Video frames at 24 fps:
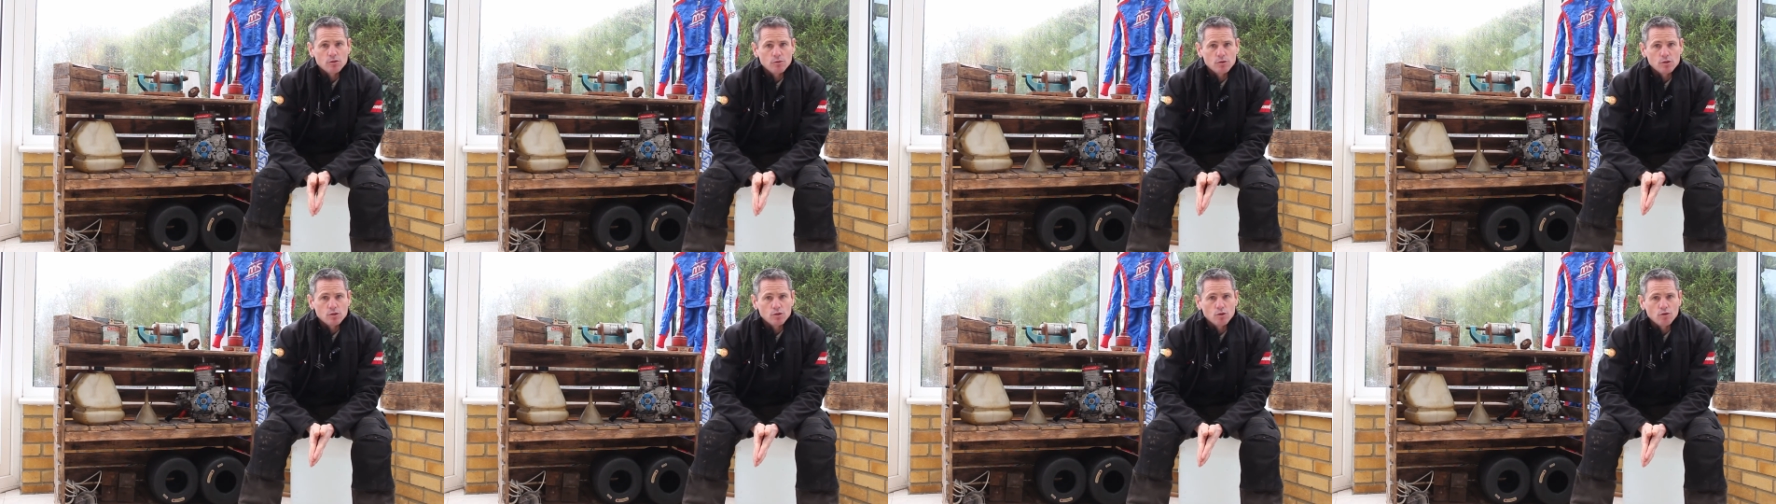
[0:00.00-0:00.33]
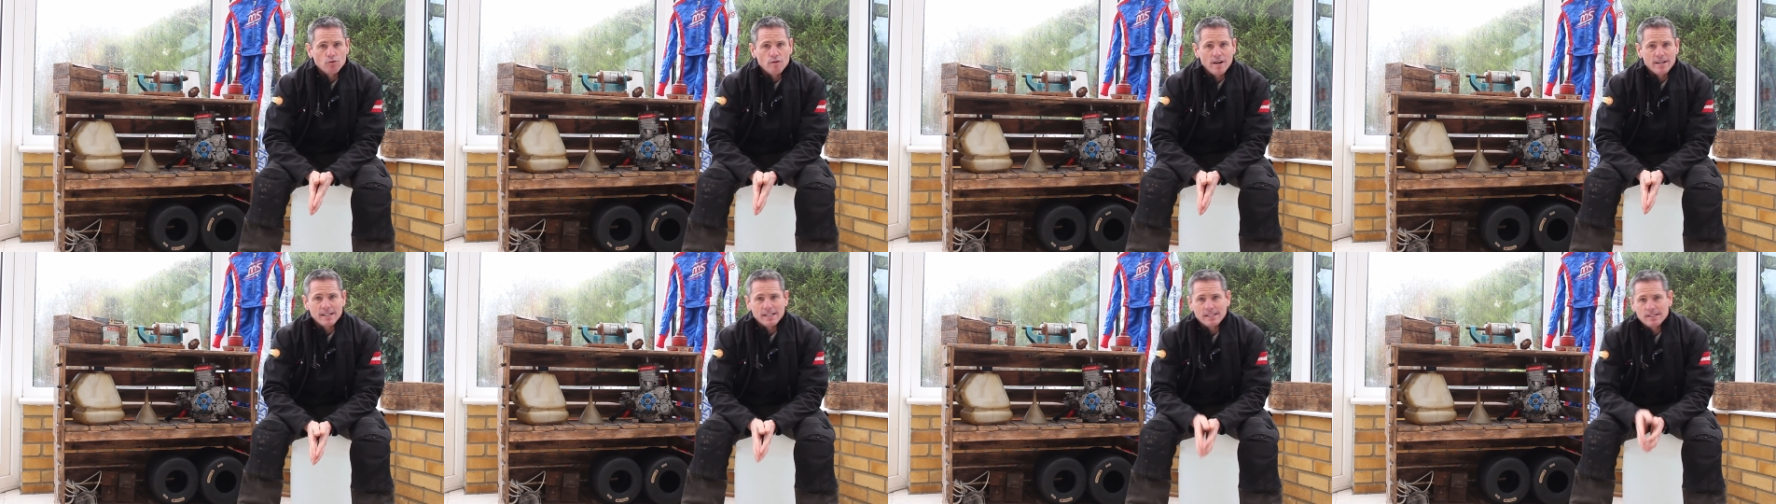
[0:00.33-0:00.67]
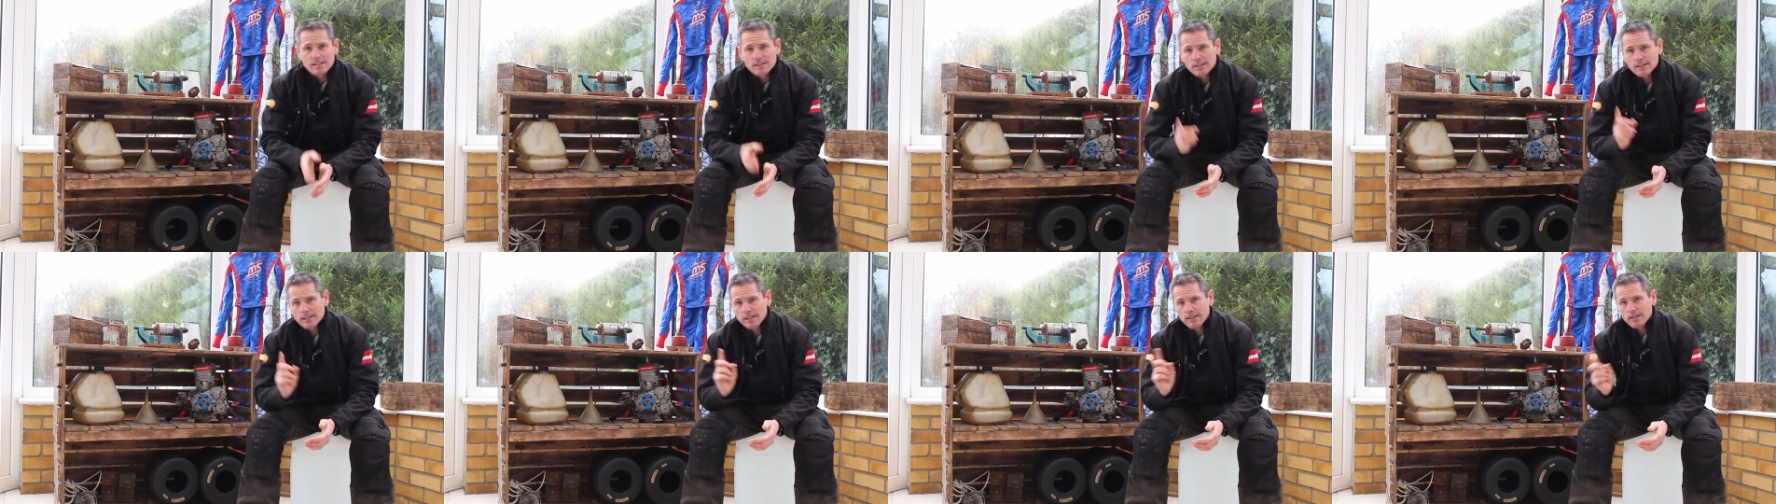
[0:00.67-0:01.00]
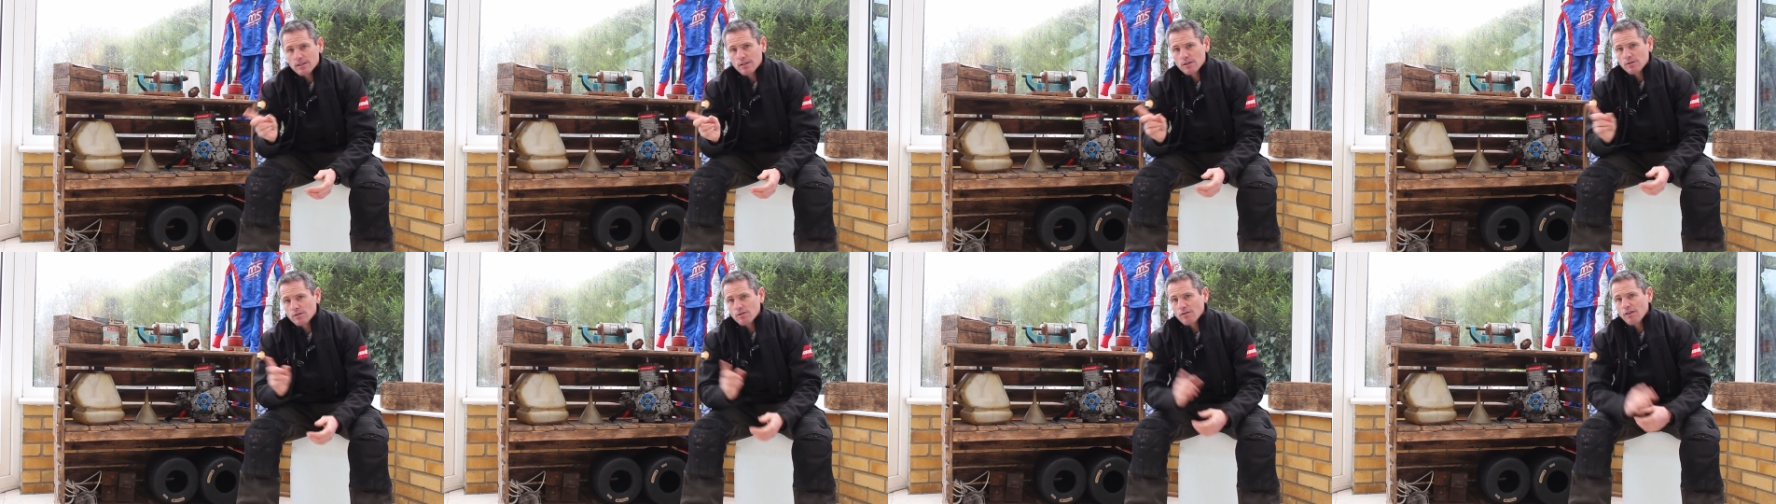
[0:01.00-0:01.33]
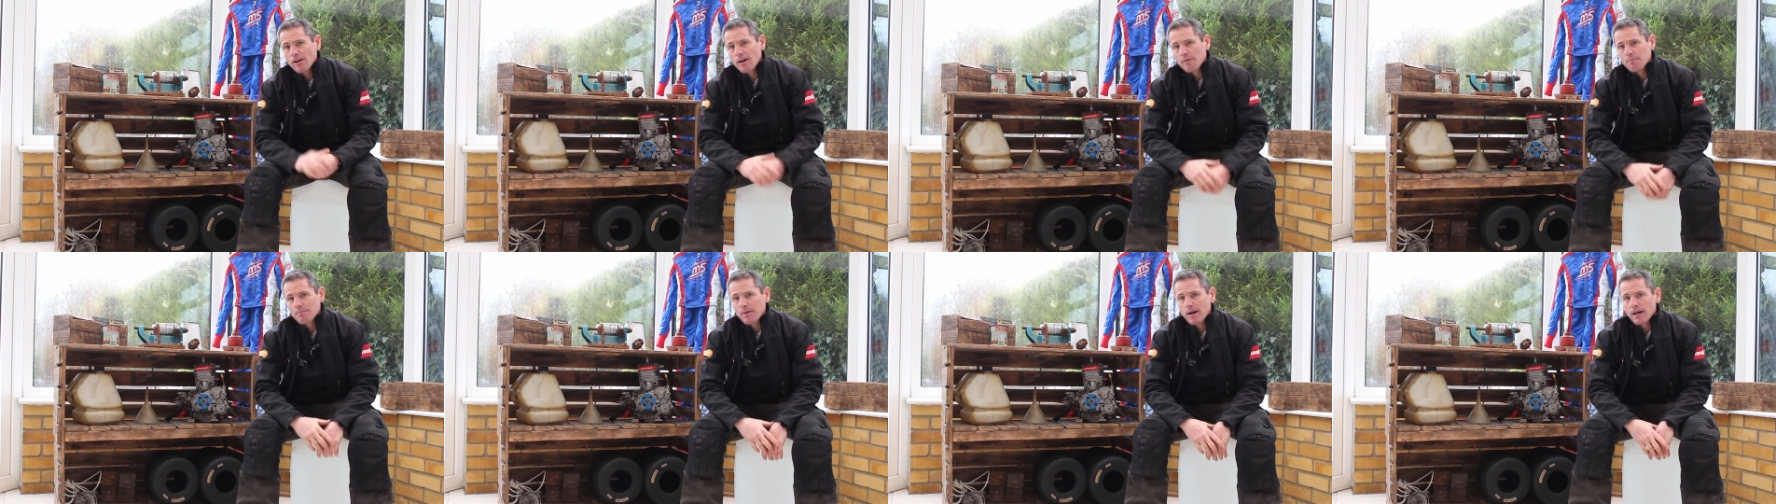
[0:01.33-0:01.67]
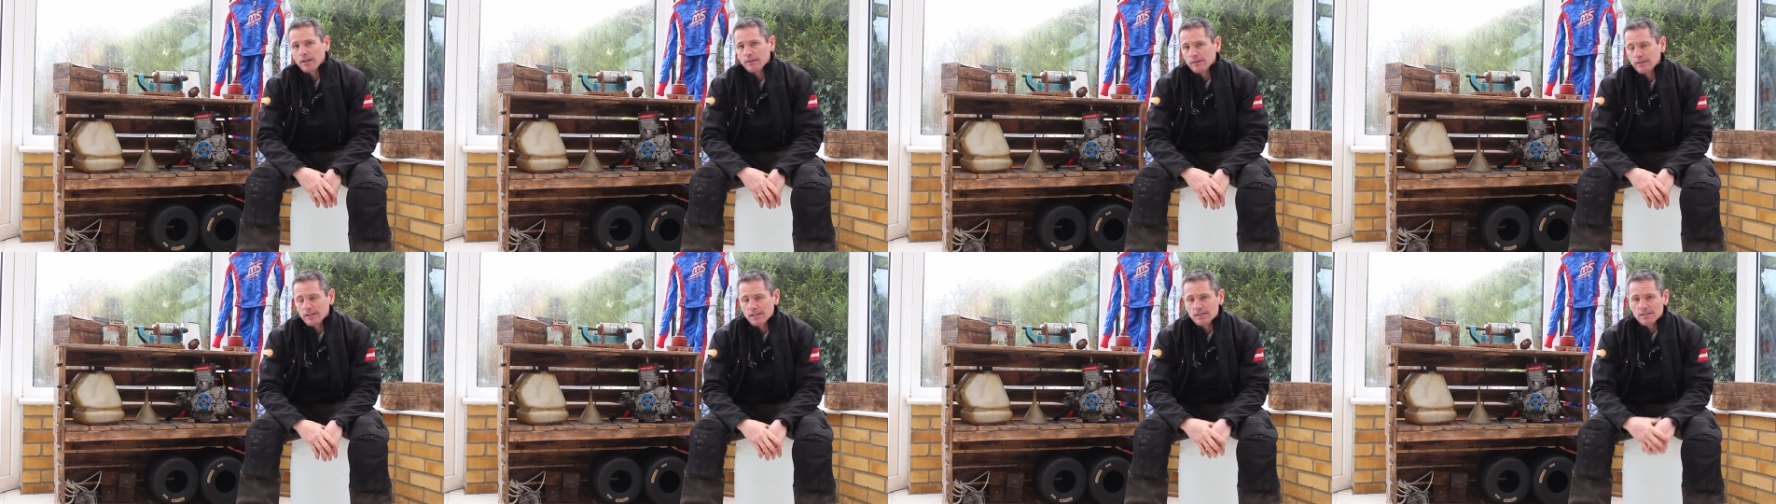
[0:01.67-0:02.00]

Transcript: to us already, just click the subscribe button.